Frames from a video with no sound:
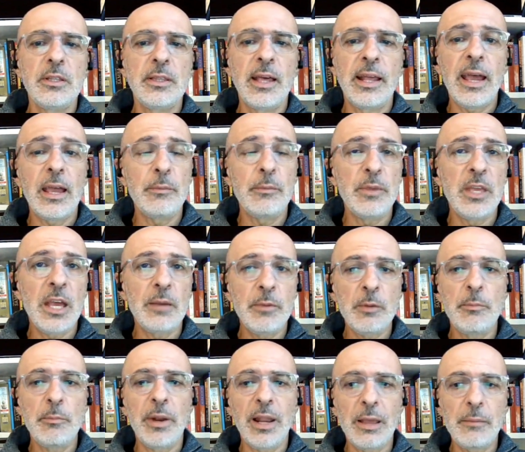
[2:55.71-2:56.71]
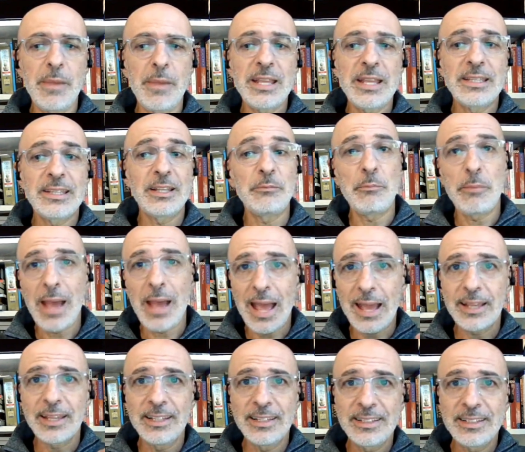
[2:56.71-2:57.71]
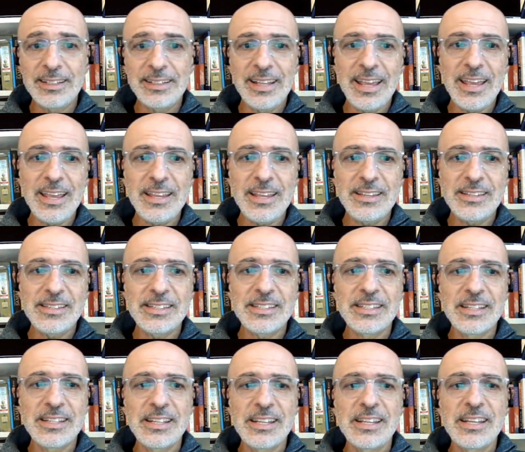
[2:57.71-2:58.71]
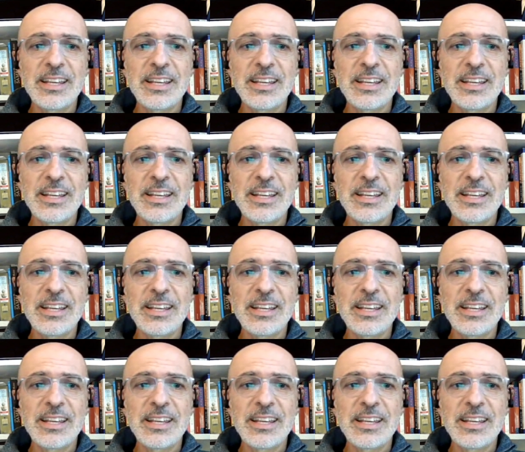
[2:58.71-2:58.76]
that IBM implemented back in the days.